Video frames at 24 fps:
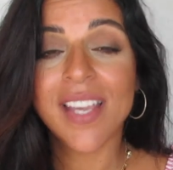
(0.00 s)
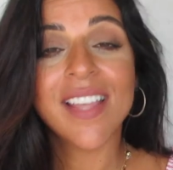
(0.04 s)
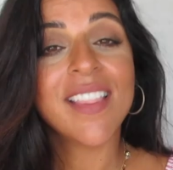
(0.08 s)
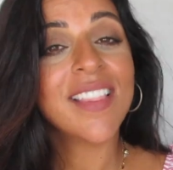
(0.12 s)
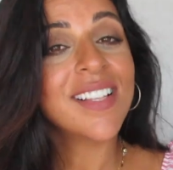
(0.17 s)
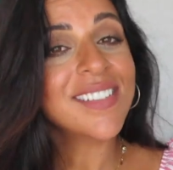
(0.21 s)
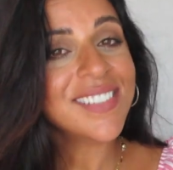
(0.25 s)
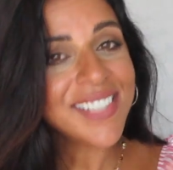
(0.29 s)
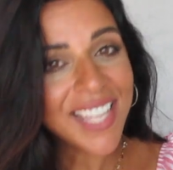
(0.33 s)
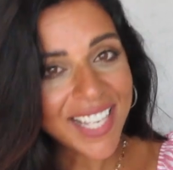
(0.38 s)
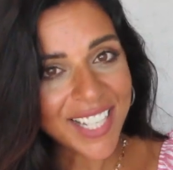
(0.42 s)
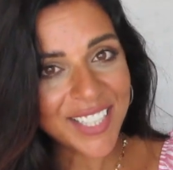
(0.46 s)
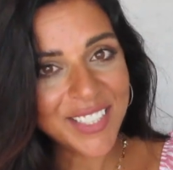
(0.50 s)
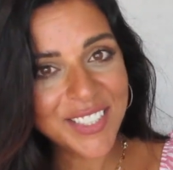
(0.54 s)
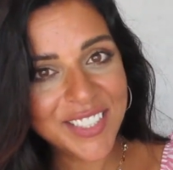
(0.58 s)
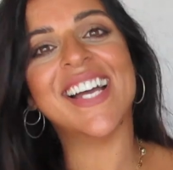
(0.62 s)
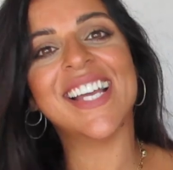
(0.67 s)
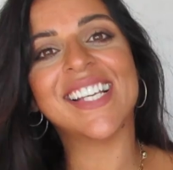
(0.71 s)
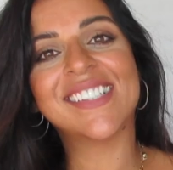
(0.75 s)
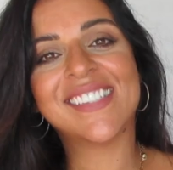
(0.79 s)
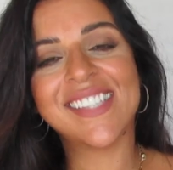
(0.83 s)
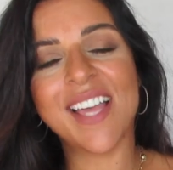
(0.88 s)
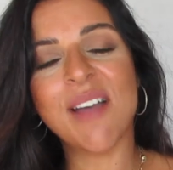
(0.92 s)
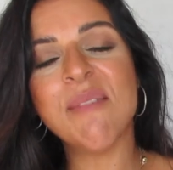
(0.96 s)
The second
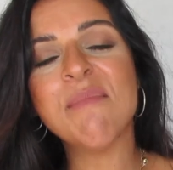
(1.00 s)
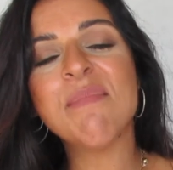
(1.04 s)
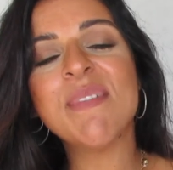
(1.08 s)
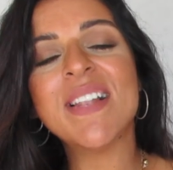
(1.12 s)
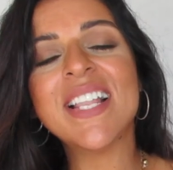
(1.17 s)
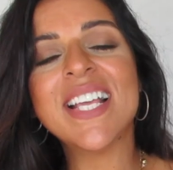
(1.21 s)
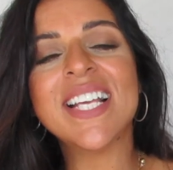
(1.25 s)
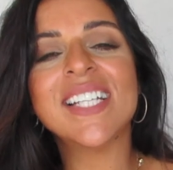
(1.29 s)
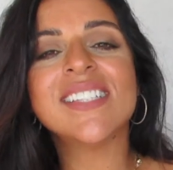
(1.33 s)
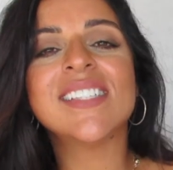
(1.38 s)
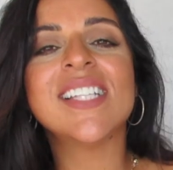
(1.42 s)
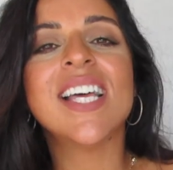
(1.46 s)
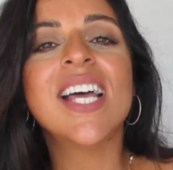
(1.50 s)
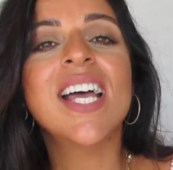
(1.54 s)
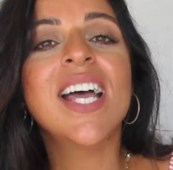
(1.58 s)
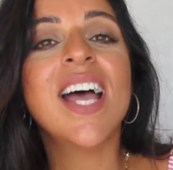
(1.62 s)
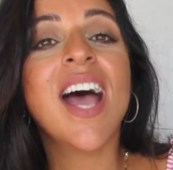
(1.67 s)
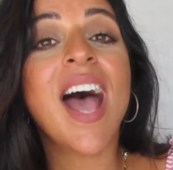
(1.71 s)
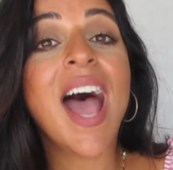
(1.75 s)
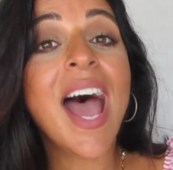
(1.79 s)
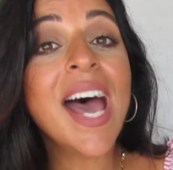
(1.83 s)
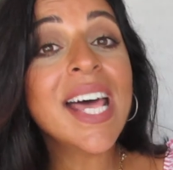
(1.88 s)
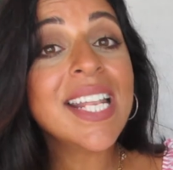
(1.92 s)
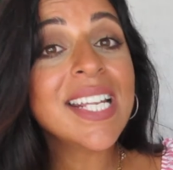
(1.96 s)
example is
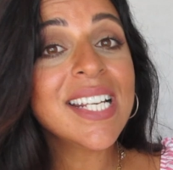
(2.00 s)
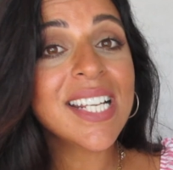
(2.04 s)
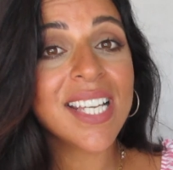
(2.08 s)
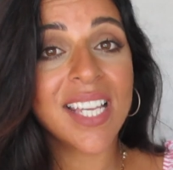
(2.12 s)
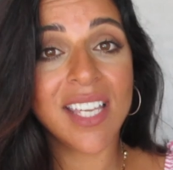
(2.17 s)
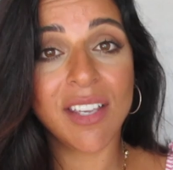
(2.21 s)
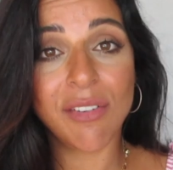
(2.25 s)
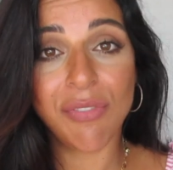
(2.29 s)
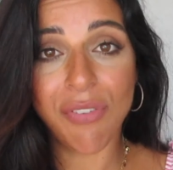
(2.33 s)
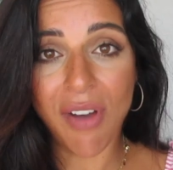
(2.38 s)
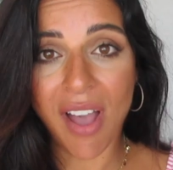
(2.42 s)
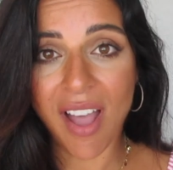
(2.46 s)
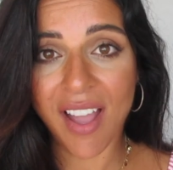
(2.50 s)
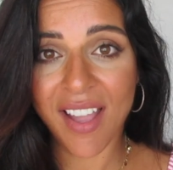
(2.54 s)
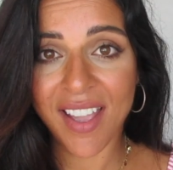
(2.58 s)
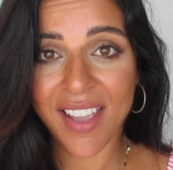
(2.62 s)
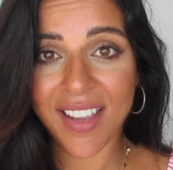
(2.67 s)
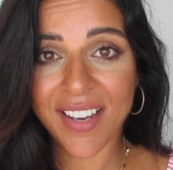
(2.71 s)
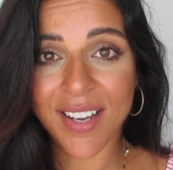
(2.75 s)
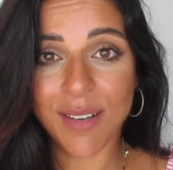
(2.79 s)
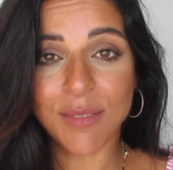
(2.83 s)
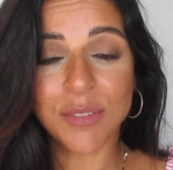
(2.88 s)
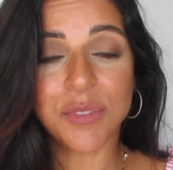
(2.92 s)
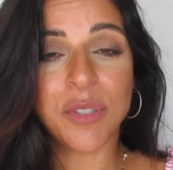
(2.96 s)
arghifa.
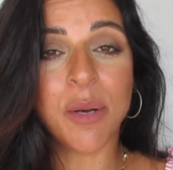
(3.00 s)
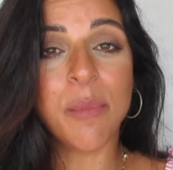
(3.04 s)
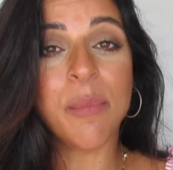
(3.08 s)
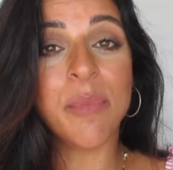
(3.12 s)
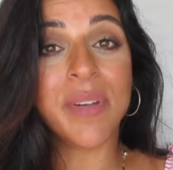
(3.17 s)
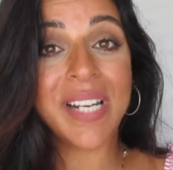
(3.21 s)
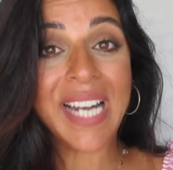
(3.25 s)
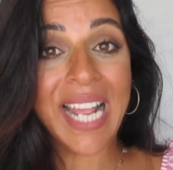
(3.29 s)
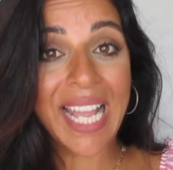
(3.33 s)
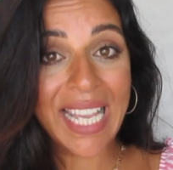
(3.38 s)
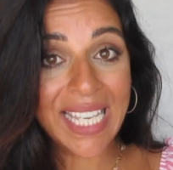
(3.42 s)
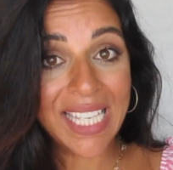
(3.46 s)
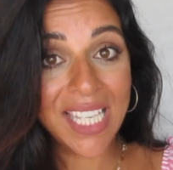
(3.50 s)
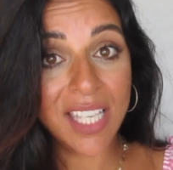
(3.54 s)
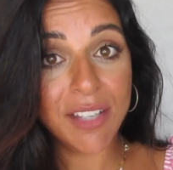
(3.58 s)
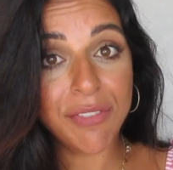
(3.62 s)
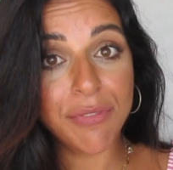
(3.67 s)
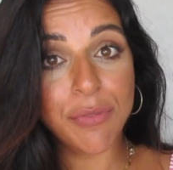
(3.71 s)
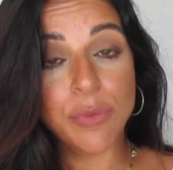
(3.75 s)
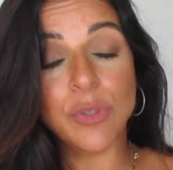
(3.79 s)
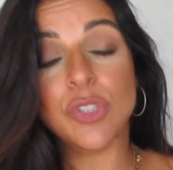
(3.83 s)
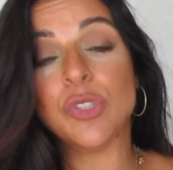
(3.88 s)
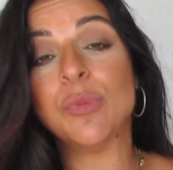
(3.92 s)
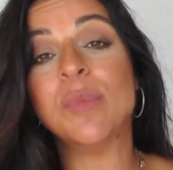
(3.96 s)
It comes from
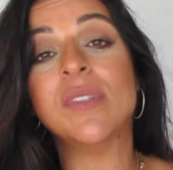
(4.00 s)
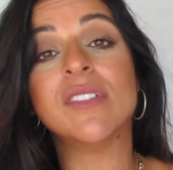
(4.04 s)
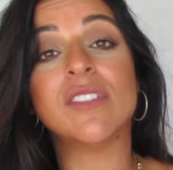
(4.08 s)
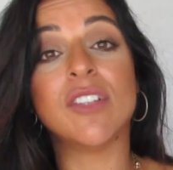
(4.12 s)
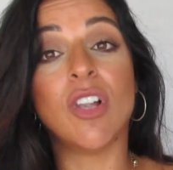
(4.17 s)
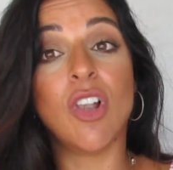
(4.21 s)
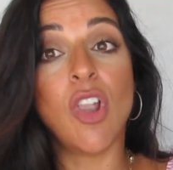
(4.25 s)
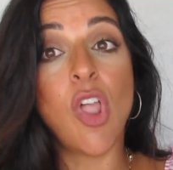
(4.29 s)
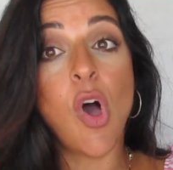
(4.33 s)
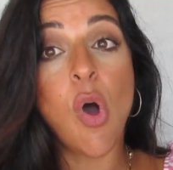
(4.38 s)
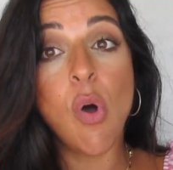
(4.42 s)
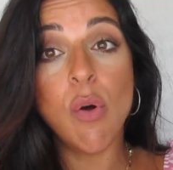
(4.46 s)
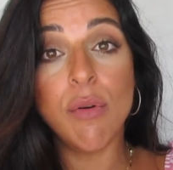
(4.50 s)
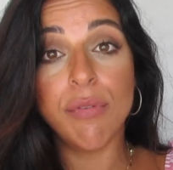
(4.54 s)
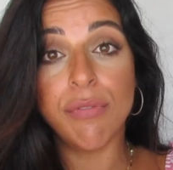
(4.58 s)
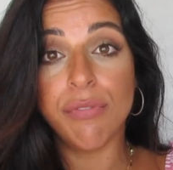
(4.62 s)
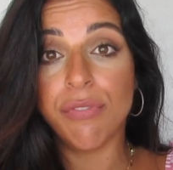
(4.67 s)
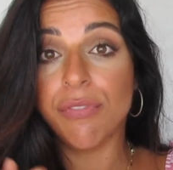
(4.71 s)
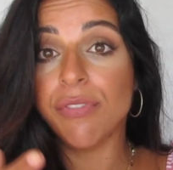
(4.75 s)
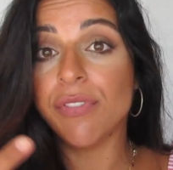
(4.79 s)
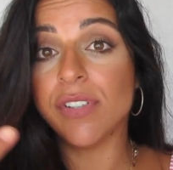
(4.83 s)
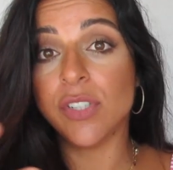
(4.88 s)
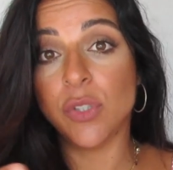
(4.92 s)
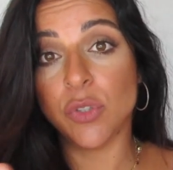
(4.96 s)
raghif, which means a
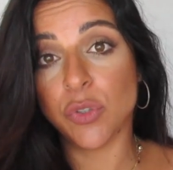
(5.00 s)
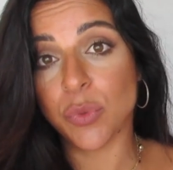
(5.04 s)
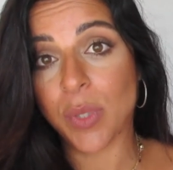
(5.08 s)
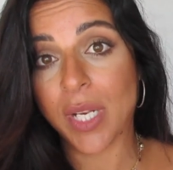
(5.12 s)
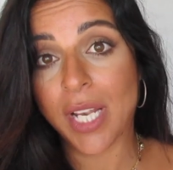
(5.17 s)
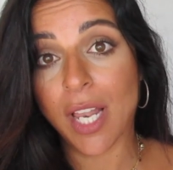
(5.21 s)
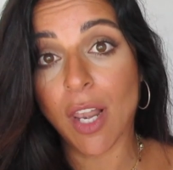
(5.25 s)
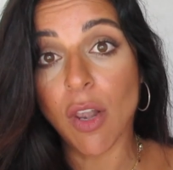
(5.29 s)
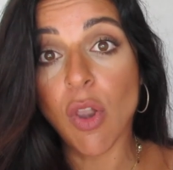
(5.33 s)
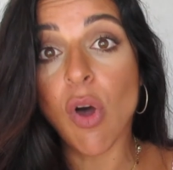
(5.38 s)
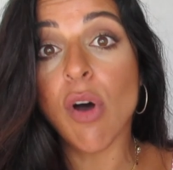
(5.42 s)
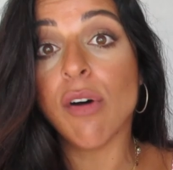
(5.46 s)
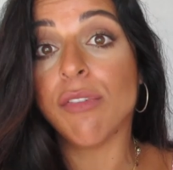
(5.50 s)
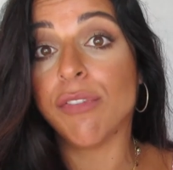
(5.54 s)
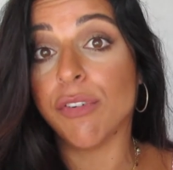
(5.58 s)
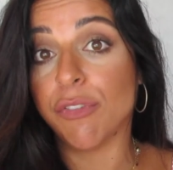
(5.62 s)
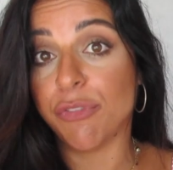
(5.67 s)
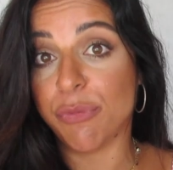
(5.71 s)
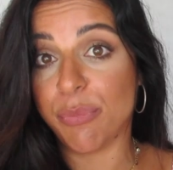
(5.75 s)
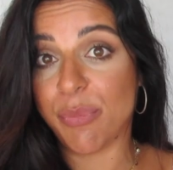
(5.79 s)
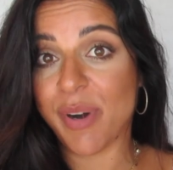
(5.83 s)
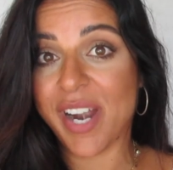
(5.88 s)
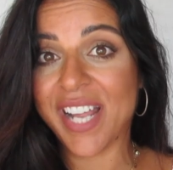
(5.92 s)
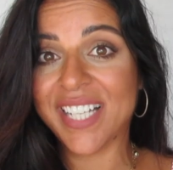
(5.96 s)
loaf, usually a loaf
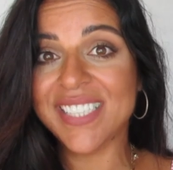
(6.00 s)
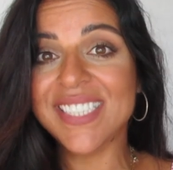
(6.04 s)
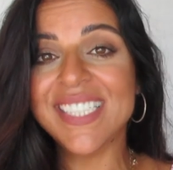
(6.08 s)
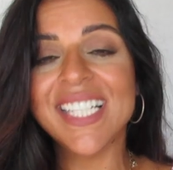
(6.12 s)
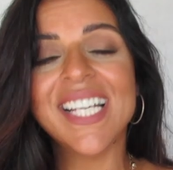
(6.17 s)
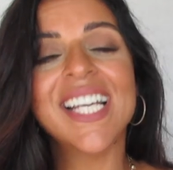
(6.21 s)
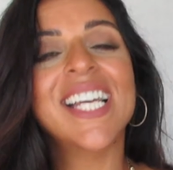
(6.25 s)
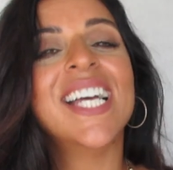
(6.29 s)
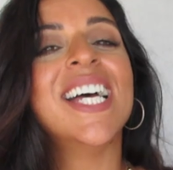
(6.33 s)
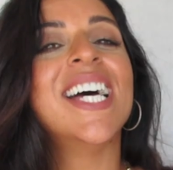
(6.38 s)
of bread.